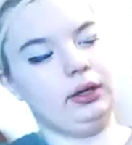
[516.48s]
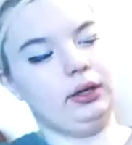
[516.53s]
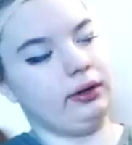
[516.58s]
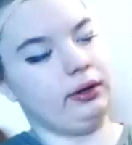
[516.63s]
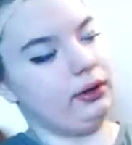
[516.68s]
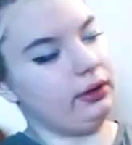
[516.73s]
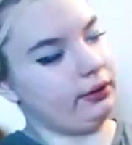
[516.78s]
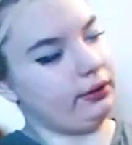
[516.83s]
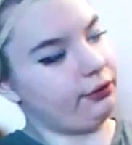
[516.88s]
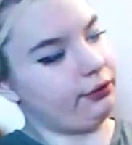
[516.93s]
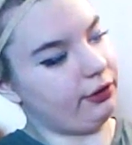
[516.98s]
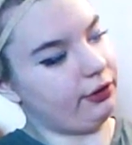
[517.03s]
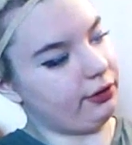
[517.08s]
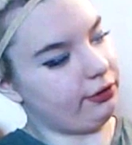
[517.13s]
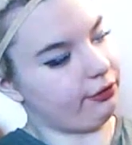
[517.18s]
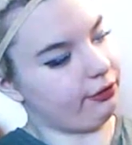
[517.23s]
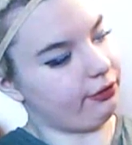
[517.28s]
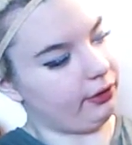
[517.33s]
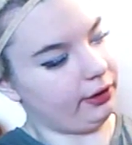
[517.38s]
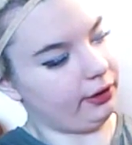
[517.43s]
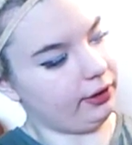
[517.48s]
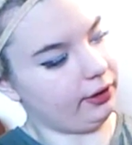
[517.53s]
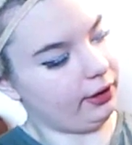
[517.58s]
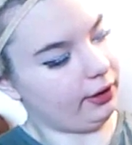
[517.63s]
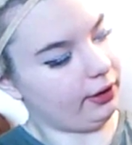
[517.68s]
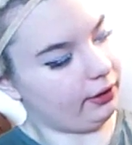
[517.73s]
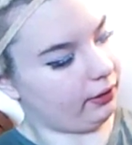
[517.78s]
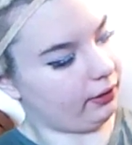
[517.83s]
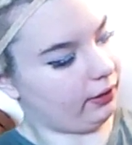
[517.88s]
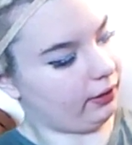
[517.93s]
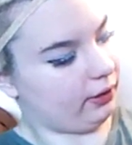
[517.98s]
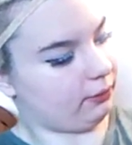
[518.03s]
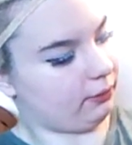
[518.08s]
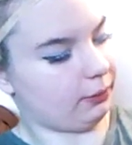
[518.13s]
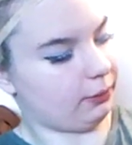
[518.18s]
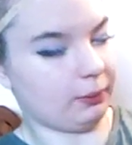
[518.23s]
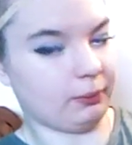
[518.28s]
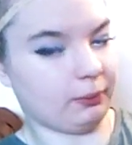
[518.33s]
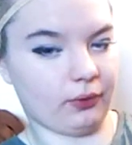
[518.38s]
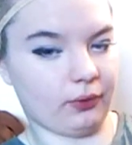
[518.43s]
You look for the front, and Haruhi is a
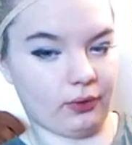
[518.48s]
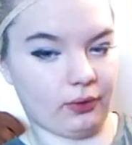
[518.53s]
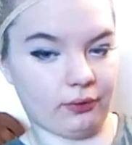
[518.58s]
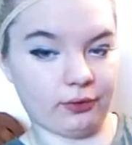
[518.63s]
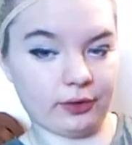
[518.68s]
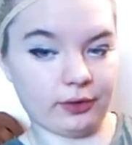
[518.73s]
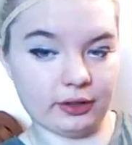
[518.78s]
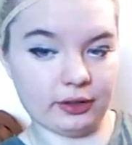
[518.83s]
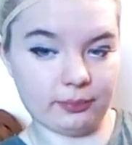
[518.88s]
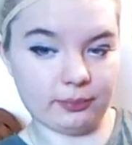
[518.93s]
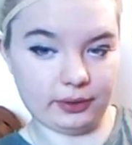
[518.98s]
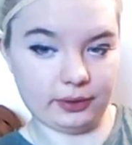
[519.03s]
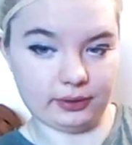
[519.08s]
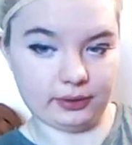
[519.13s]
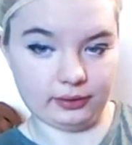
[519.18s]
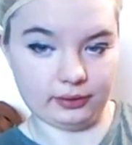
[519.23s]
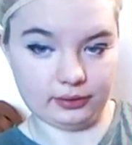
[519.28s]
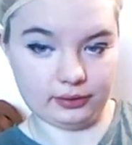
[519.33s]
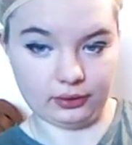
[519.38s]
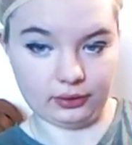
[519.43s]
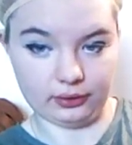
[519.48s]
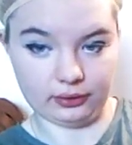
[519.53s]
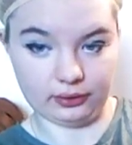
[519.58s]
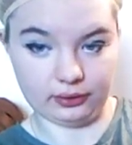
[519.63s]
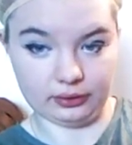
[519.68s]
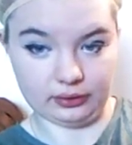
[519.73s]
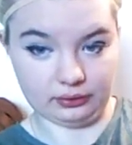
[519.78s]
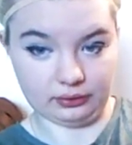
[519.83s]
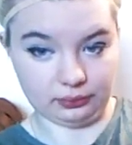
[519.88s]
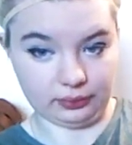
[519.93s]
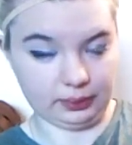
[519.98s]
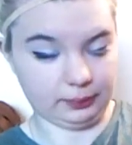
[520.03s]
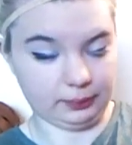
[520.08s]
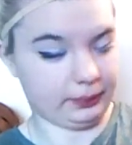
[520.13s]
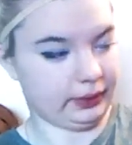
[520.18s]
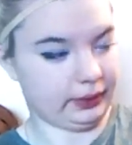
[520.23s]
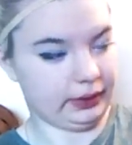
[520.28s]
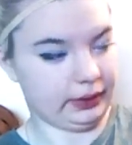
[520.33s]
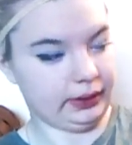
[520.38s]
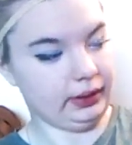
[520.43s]
bit more obvious because it's got the
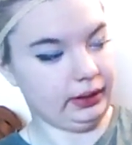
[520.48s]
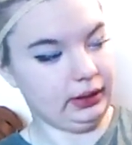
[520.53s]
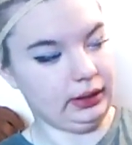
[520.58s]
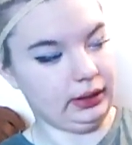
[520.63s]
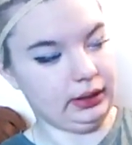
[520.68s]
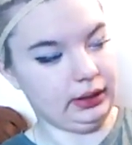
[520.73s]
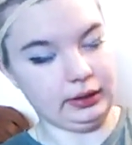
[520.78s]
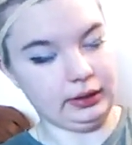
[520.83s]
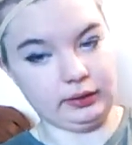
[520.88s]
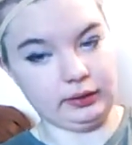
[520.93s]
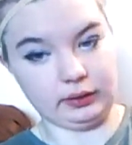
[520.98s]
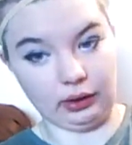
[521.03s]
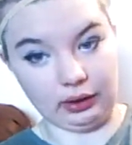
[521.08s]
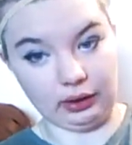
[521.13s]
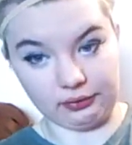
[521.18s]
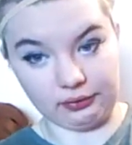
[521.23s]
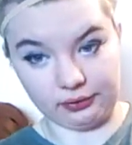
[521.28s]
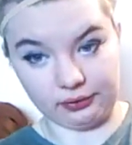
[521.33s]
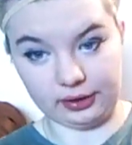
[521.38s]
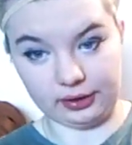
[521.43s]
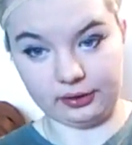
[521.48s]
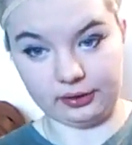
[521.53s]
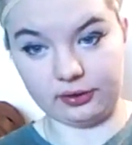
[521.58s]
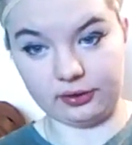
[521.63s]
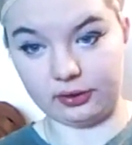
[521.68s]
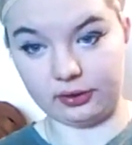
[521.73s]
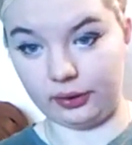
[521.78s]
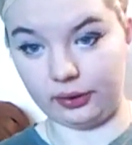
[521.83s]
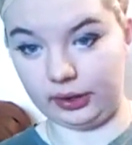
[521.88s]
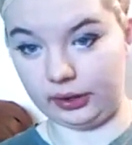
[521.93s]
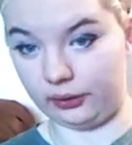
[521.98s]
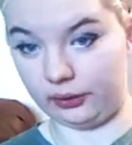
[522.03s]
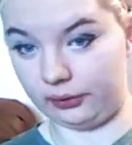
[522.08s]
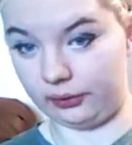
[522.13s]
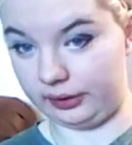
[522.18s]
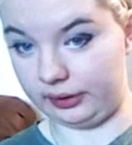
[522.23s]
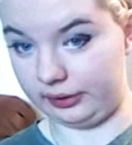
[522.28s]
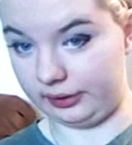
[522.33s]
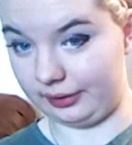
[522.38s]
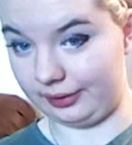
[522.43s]
sweepy side fringe, so I know
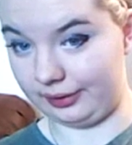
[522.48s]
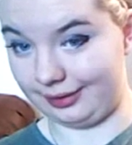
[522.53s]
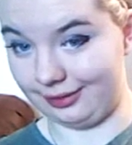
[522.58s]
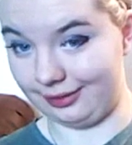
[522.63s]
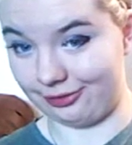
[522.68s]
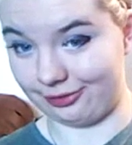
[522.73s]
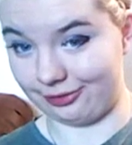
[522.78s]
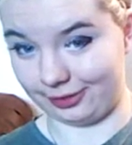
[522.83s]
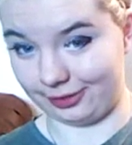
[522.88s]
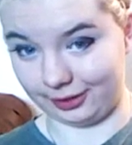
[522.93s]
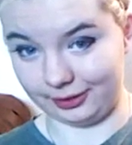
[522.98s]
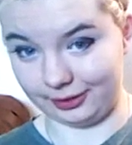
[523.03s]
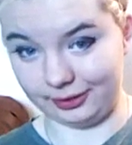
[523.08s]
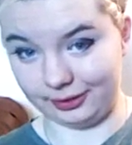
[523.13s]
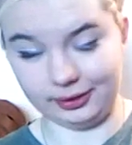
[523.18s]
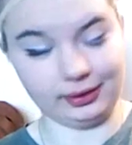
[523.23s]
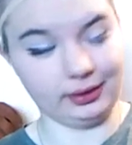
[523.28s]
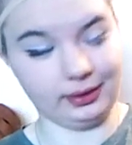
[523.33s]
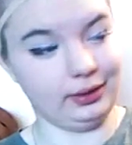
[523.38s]
this is the front.